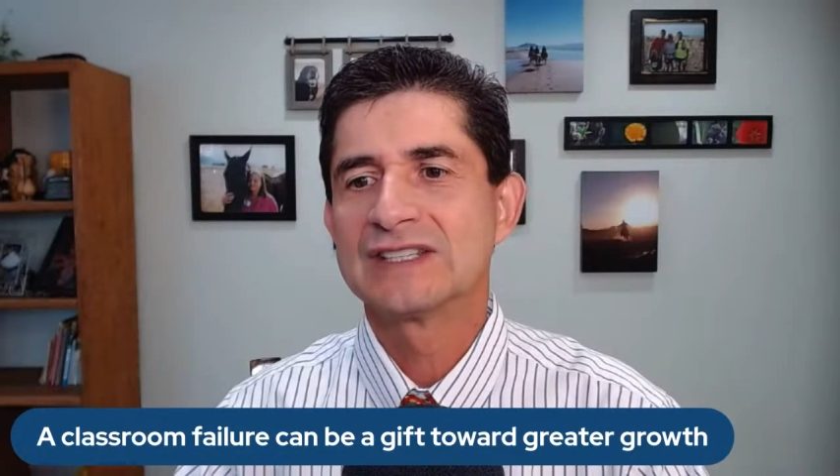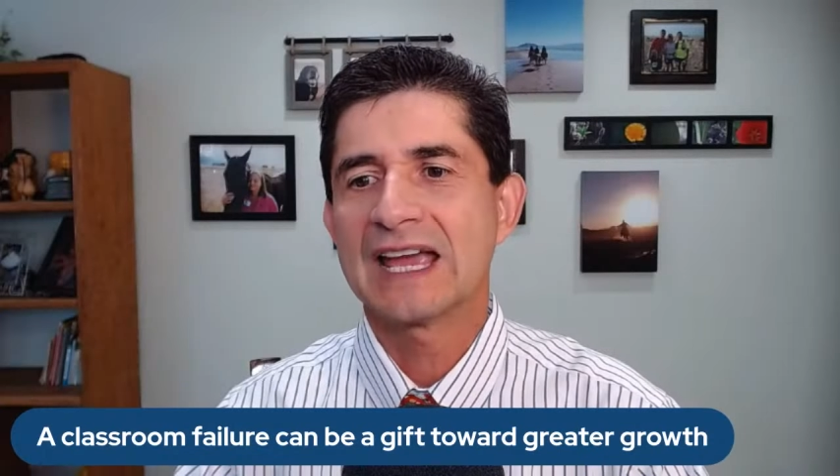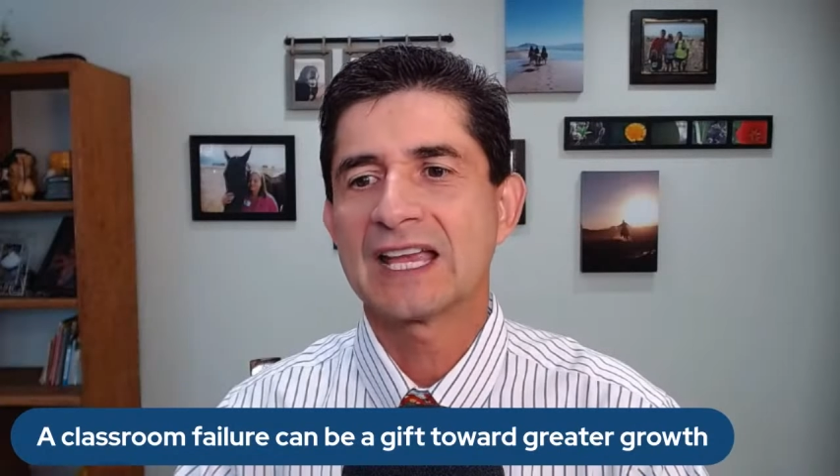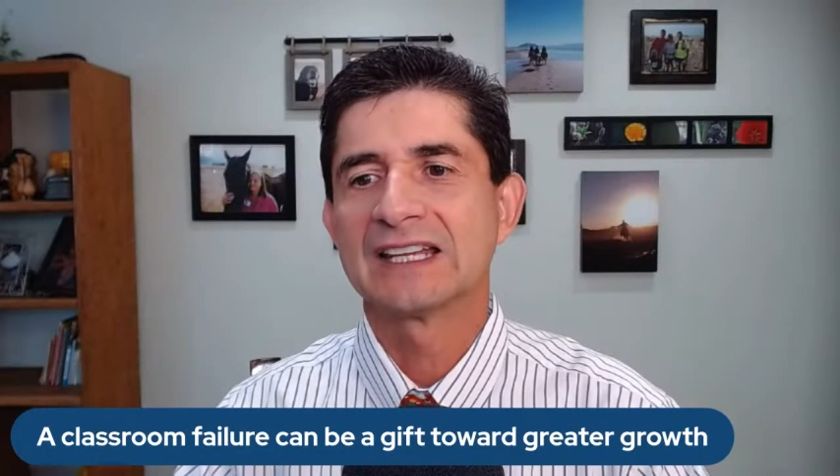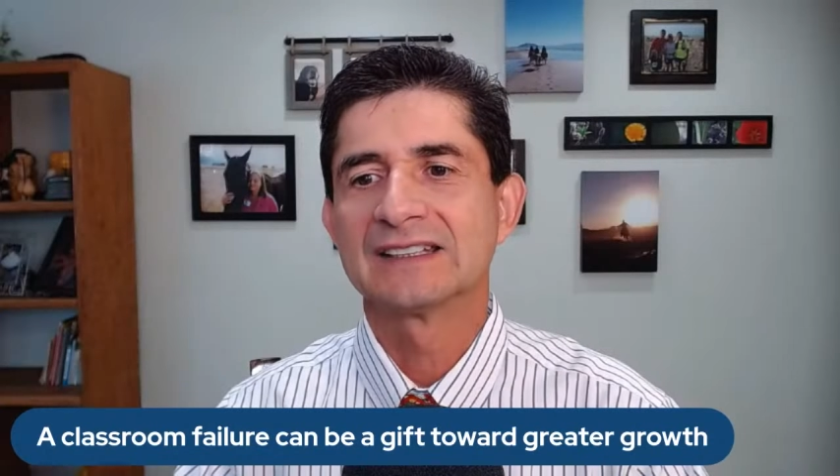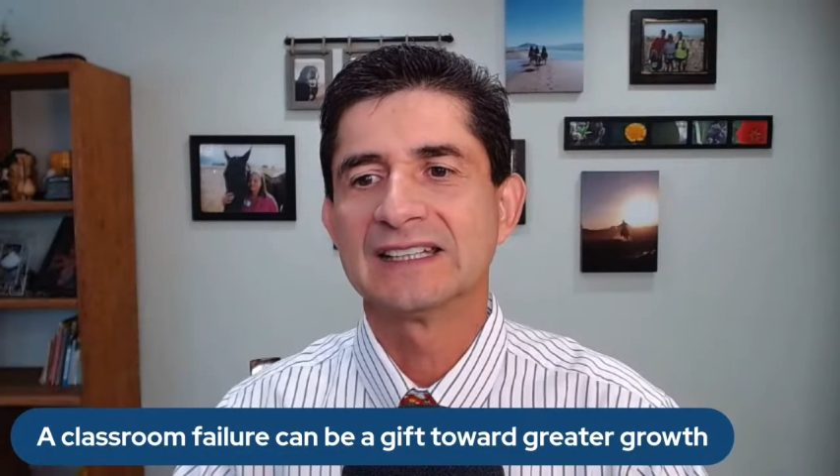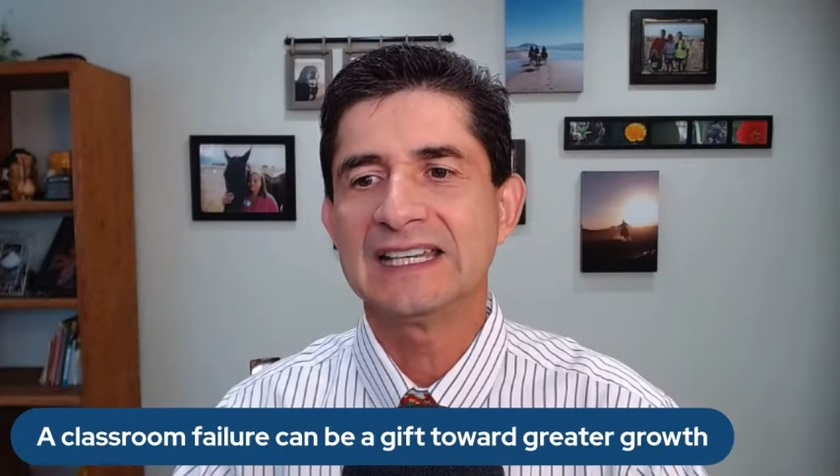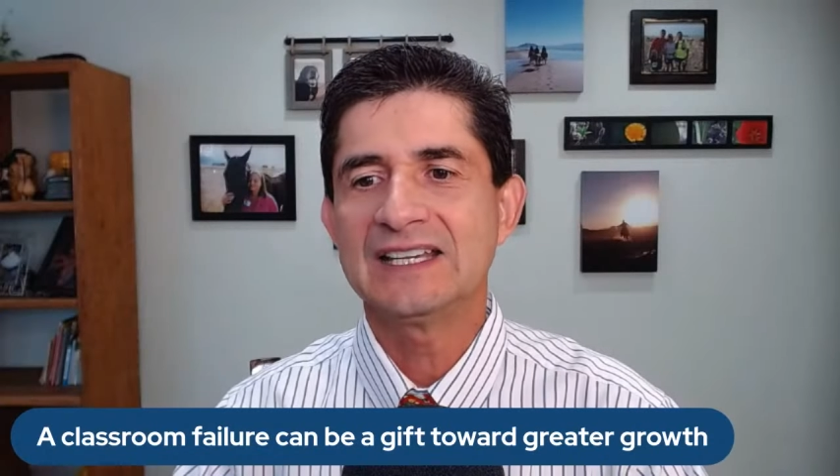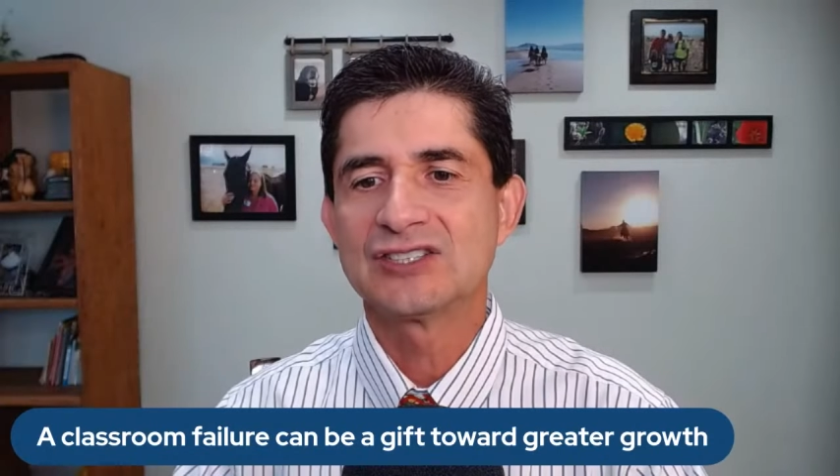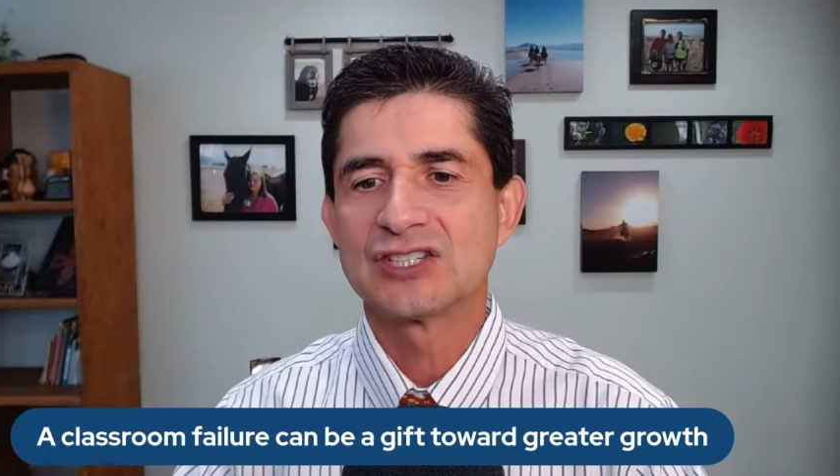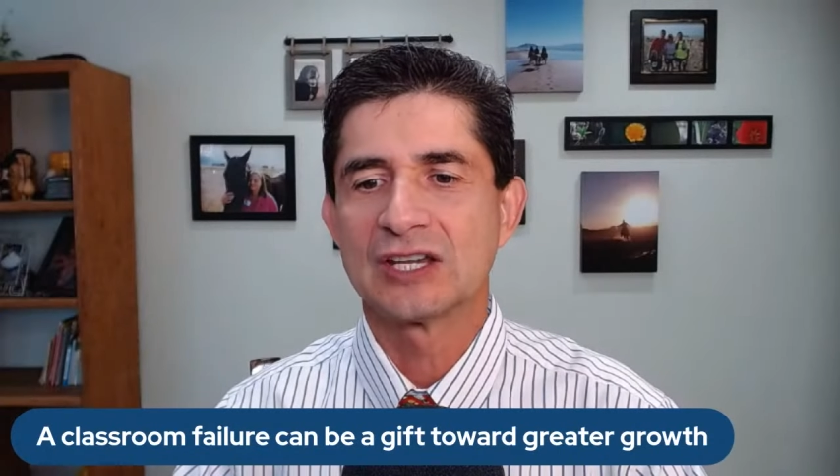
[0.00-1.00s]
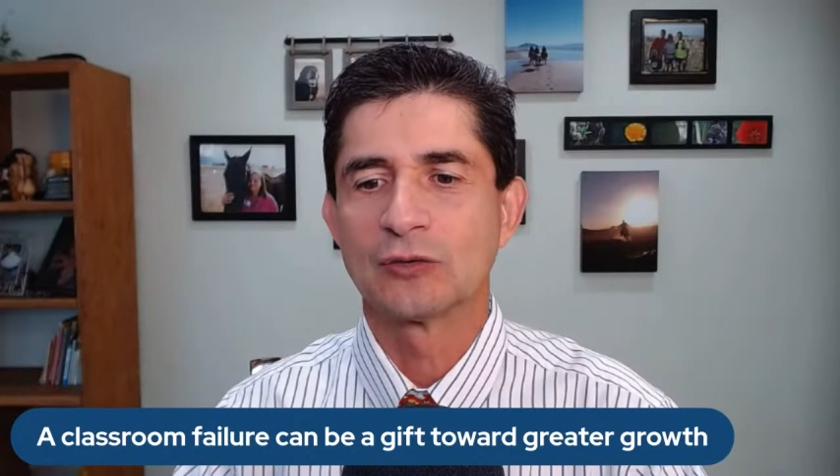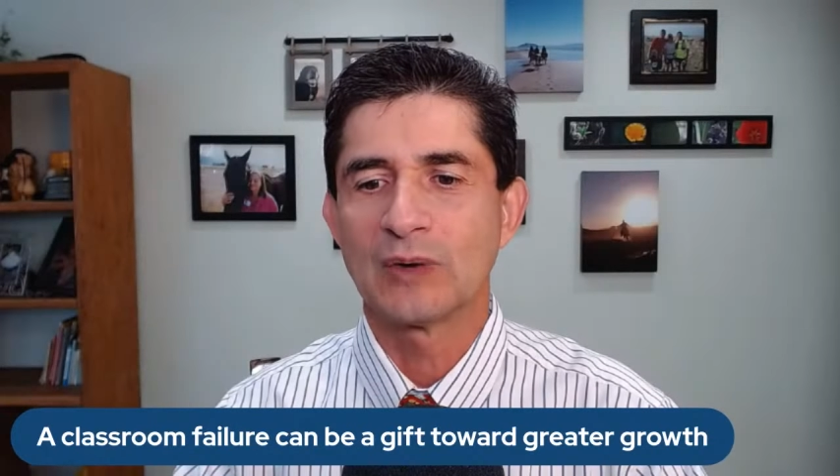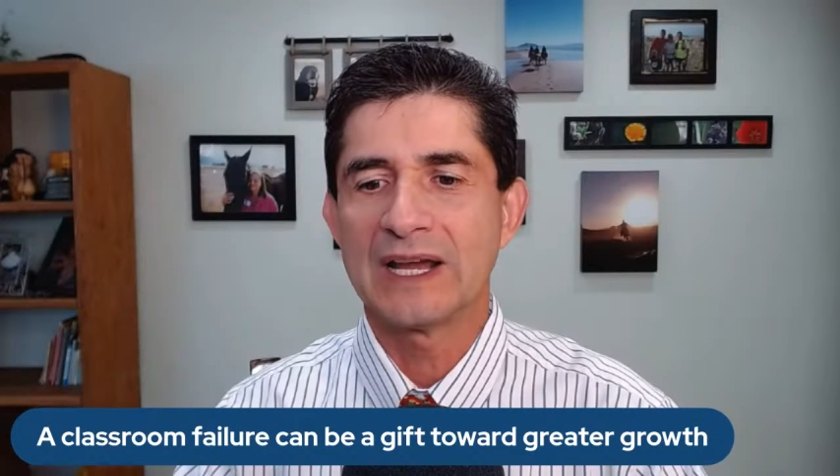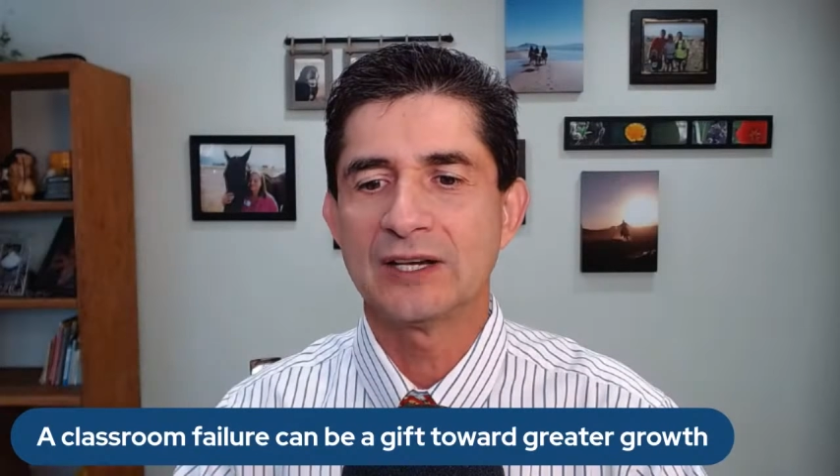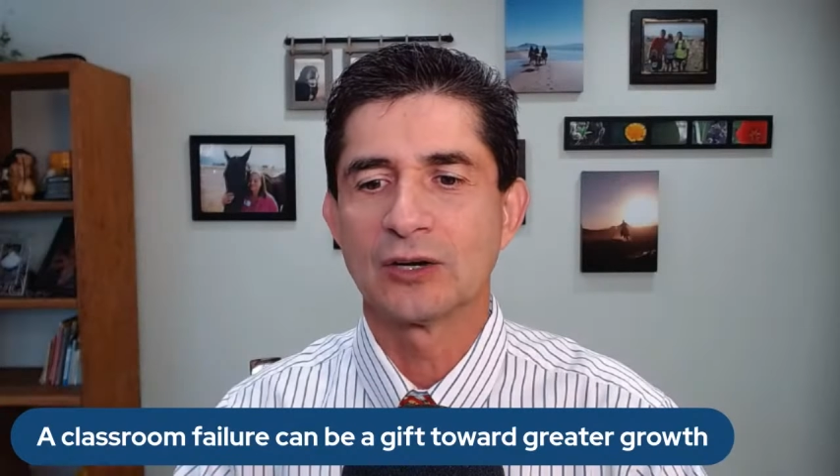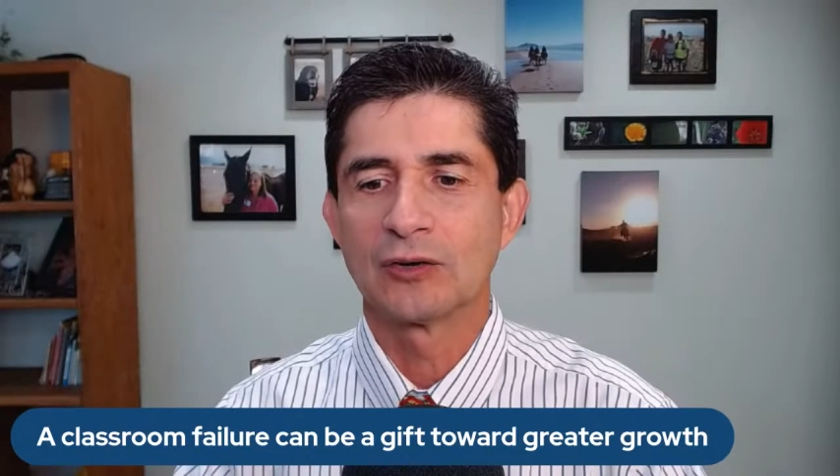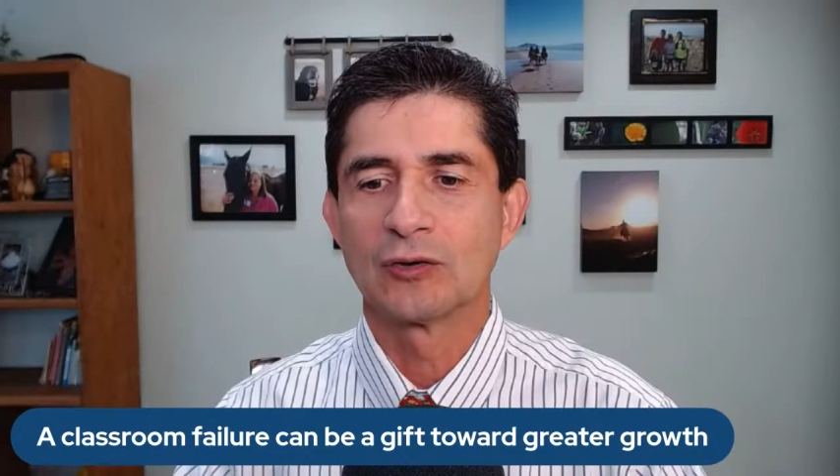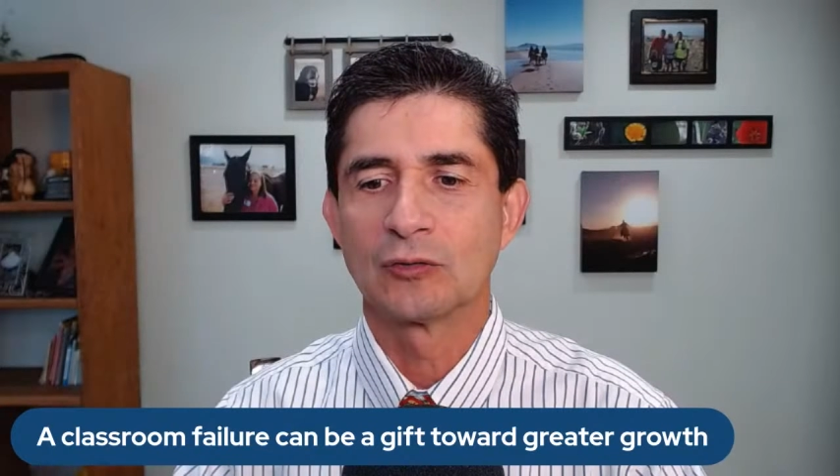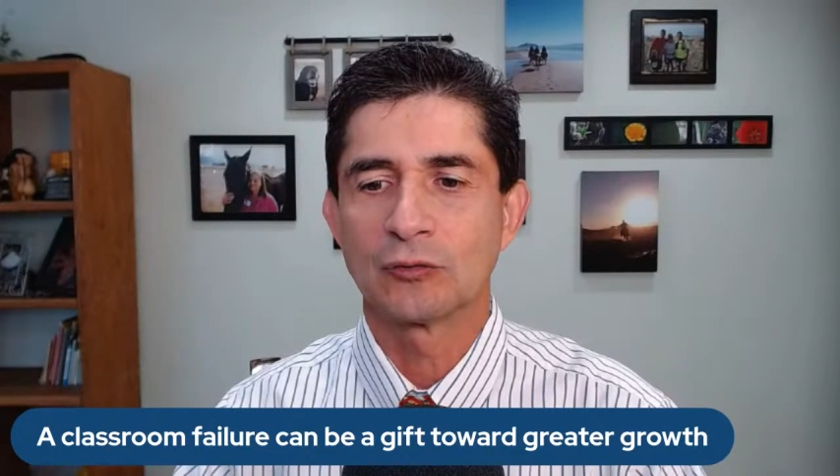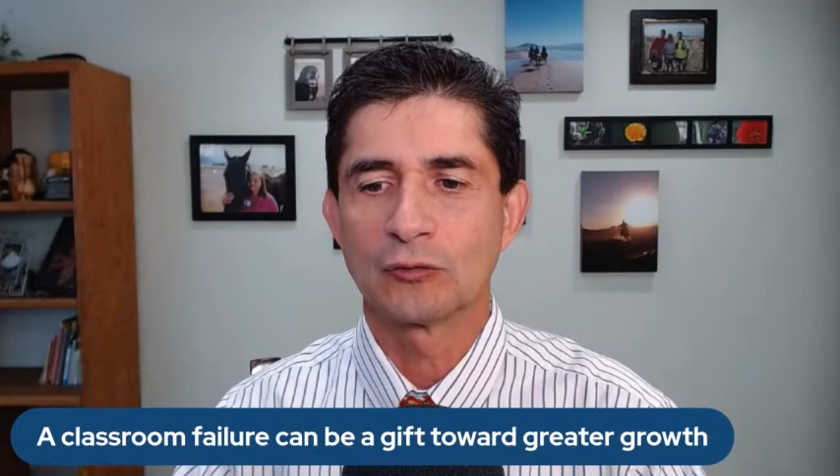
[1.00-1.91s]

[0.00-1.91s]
that can lead to greater